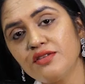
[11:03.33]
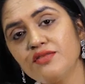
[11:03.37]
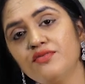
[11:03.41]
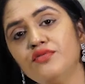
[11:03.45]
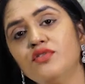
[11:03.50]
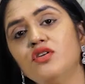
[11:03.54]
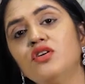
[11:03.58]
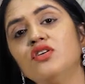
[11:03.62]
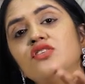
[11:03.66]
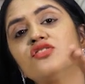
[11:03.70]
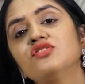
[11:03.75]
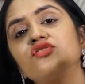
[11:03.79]

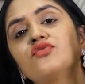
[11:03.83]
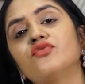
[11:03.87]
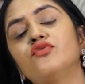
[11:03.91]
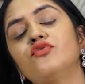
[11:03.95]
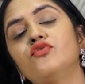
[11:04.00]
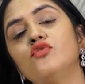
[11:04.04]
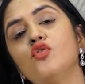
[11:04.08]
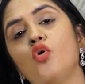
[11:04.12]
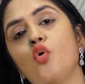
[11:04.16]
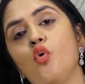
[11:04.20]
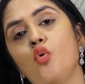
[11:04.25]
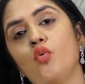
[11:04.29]
reverse
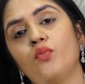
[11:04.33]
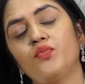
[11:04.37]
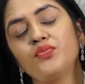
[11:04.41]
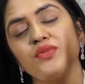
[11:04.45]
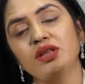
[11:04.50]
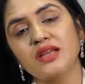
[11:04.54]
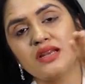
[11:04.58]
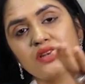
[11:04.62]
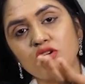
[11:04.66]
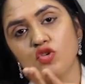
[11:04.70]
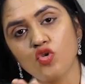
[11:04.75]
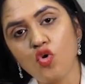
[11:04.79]
flow,
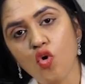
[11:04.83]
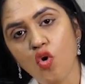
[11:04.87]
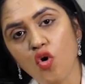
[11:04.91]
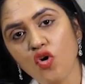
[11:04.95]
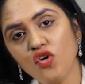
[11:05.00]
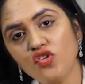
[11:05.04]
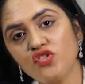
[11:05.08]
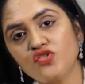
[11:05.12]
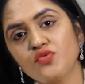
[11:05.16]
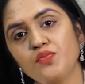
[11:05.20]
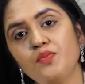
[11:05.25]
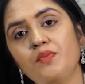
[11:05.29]
it
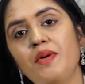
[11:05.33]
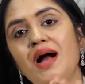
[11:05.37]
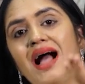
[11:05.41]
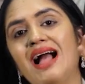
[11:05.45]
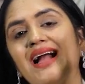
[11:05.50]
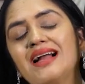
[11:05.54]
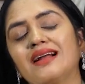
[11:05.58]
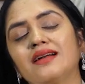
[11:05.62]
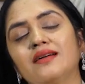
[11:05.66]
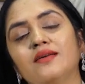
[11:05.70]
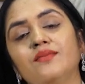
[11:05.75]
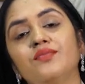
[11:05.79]
goes
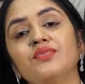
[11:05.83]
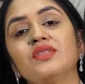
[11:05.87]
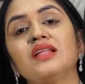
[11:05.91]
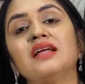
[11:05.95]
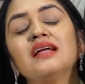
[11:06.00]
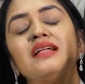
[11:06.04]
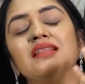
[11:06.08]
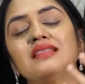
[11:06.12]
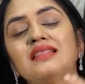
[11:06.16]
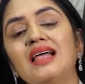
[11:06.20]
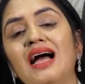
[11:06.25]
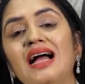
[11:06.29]
back,
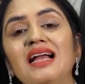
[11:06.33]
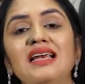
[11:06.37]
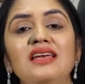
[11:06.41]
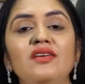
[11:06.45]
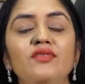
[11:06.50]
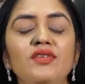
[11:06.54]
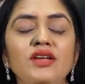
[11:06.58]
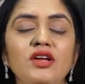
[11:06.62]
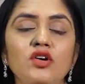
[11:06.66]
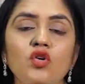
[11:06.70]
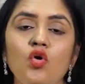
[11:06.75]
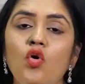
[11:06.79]
that
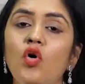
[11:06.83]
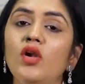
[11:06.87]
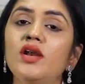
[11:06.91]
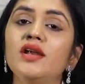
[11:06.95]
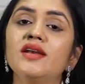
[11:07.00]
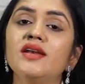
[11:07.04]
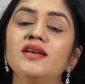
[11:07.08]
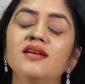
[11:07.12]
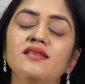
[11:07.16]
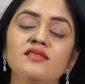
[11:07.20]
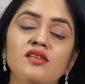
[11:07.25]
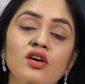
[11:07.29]
we call
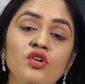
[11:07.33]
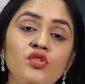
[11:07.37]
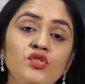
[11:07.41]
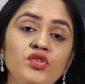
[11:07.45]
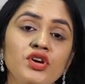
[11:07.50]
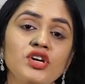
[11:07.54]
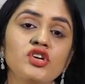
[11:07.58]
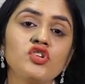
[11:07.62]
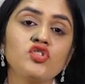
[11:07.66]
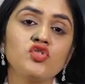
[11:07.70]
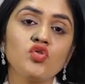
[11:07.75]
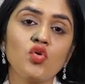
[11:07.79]
it as a
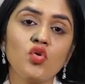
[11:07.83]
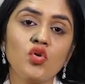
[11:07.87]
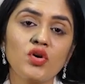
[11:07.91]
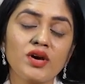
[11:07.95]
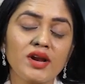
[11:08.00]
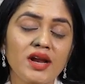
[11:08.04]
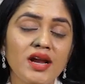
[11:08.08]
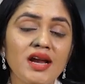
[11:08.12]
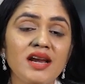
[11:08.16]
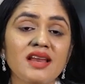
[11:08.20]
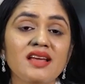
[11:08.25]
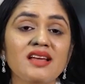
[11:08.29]

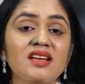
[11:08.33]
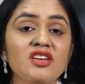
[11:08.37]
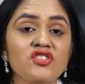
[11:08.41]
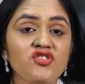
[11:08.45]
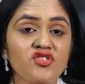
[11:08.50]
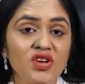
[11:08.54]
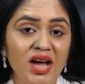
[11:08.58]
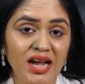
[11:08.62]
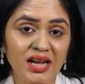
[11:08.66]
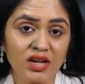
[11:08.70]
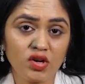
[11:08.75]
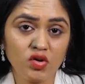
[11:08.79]
retrograde
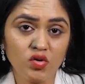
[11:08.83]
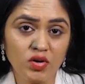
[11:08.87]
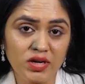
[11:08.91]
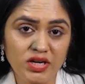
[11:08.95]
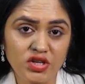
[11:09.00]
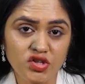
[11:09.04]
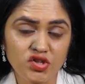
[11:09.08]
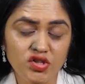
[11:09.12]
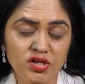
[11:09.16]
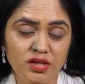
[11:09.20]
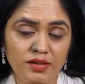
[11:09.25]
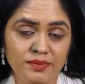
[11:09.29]

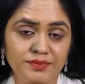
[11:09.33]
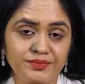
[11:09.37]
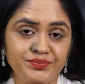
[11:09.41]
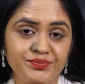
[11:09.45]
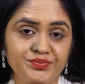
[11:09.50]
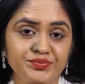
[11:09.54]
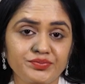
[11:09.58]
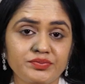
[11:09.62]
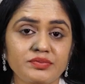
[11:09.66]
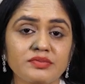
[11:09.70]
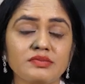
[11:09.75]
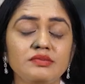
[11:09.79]
ejaculation.
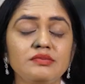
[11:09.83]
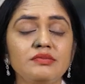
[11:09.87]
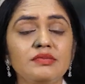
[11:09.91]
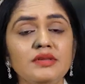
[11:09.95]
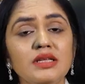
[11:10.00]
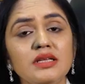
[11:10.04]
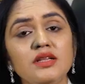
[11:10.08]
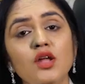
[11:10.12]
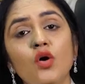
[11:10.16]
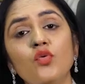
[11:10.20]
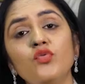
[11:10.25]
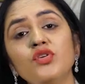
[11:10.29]

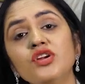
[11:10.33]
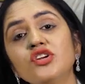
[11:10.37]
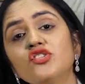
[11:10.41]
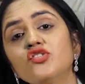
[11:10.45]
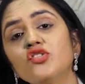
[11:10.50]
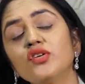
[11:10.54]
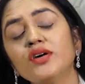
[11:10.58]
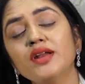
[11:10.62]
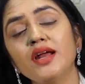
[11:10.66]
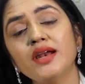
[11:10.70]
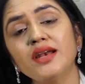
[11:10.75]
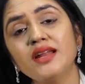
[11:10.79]
Now,
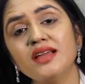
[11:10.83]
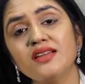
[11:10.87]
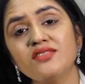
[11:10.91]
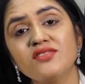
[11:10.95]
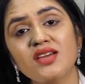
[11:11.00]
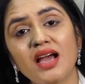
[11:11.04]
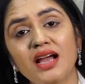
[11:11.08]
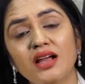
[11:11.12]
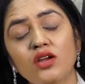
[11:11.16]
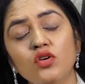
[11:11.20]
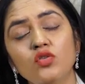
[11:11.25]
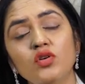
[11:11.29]
retrograde
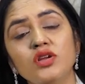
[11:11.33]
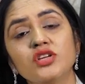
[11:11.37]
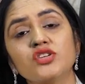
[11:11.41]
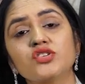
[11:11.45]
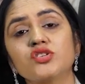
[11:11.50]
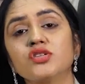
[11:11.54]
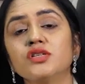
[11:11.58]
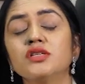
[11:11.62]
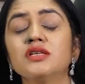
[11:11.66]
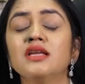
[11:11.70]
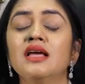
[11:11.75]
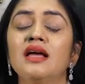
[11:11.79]

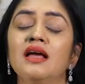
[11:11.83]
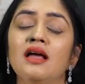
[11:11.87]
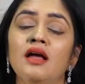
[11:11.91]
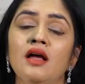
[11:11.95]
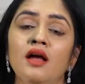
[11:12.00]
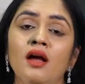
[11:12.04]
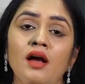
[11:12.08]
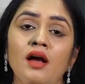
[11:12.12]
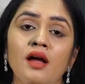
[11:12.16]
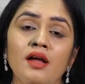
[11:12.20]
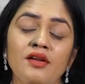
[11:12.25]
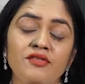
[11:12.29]
ejaculation,
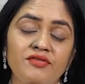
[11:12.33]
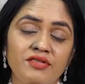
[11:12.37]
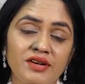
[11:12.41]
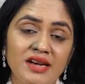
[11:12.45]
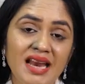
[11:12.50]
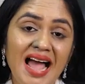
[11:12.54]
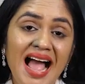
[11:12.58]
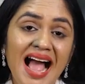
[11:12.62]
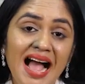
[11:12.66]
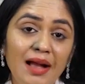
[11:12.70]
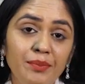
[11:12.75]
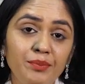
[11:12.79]
if it
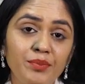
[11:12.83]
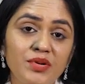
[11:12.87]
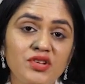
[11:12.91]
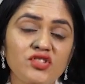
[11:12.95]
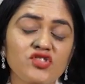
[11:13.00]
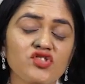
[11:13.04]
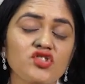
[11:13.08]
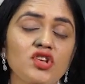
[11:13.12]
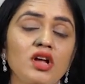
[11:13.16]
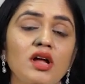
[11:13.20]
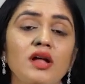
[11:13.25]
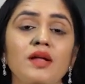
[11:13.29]

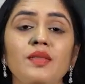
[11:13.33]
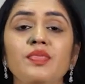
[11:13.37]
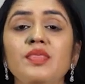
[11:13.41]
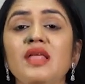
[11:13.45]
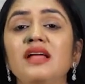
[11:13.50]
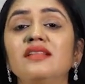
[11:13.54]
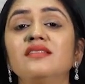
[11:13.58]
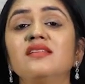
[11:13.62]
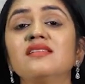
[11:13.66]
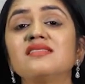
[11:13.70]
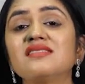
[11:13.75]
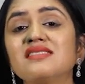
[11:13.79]
happens,
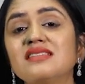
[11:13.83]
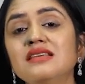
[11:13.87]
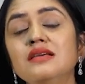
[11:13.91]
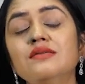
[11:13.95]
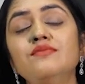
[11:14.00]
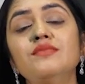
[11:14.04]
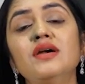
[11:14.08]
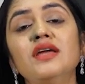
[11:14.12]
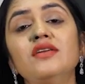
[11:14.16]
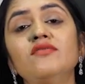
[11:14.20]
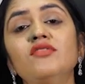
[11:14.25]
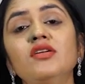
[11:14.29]
then the
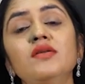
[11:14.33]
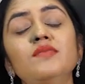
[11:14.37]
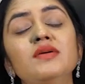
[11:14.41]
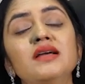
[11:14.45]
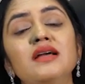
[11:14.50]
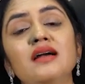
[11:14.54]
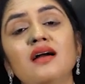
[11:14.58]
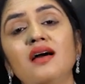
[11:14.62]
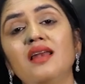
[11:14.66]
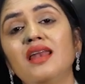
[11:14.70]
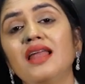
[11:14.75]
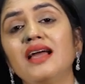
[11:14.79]
semen will be
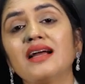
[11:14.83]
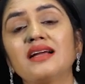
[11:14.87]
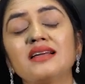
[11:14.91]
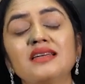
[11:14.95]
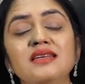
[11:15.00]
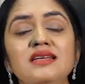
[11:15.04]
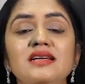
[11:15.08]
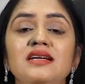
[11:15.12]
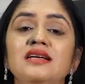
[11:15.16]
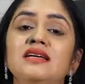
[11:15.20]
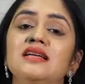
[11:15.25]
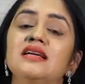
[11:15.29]

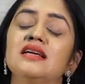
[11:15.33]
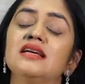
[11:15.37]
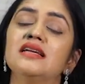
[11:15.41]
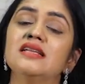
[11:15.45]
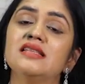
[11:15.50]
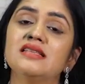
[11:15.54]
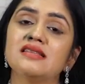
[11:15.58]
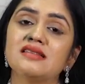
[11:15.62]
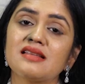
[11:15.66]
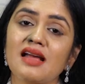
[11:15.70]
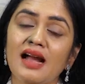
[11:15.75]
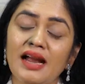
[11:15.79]
collected
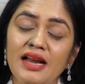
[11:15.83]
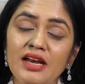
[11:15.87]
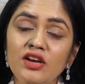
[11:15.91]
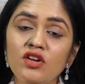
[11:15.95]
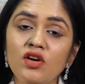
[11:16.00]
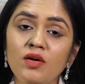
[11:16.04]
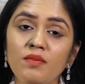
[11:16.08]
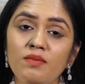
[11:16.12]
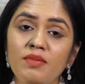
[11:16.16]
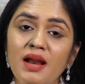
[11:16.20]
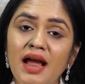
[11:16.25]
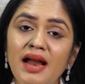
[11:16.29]
inside
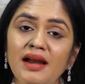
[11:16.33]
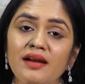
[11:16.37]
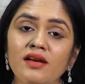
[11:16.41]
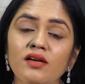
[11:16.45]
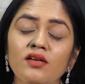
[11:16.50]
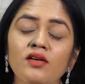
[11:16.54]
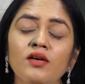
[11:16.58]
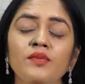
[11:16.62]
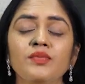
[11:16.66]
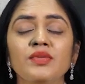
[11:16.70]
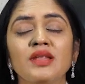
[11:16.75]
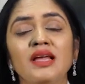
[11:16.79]
your
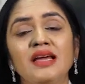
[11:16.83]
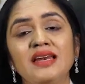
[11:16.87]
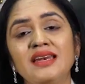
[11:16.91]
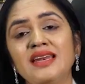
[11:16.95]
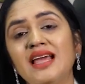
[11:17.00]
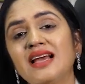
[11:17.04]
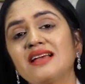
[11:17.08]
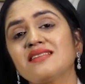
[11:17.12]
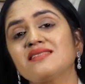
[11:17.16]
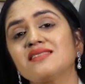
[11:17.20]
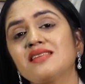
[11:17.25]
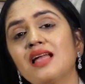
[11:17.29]
bladder.
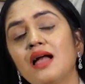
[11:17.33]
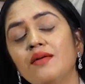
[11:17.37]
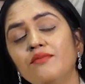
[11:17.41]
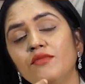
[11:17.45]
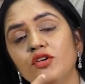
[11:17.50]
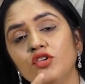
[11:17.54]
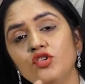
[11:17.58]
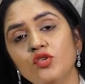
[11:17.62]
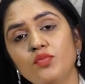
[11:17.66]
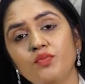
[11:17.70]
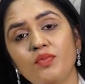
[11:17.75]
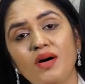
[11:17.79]
Next time
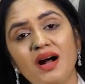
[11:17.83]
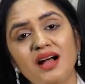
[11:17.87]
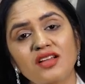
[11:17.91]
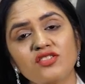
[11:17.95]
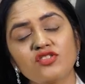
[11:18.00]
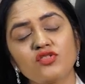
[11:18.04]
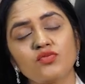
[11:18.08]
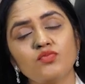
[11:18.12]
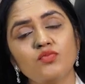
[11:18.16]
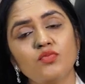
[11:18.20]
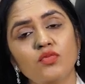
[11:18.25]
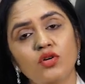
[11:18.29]
when you
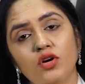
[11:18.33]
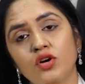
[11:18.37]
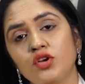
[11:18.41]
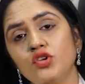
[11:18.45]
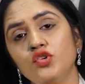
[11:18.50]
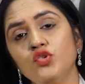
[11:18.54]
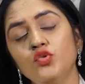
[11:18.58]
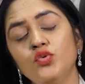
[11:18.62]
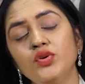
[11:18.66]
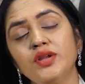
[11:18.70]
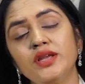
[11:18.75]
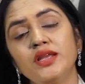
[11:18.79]
pass
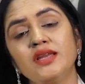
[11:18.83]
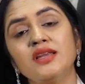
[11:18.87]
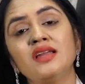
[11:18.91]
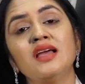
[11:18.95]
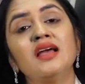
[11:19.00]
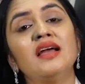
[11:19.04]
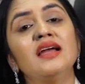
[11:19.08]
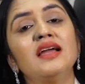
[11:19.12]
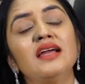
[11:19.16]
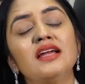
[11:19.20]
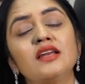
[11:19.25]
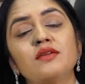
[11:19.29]
urine,
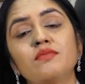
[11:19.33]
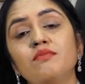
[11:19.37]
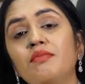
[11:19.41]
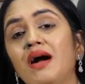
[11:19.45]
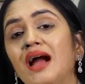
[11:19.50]
it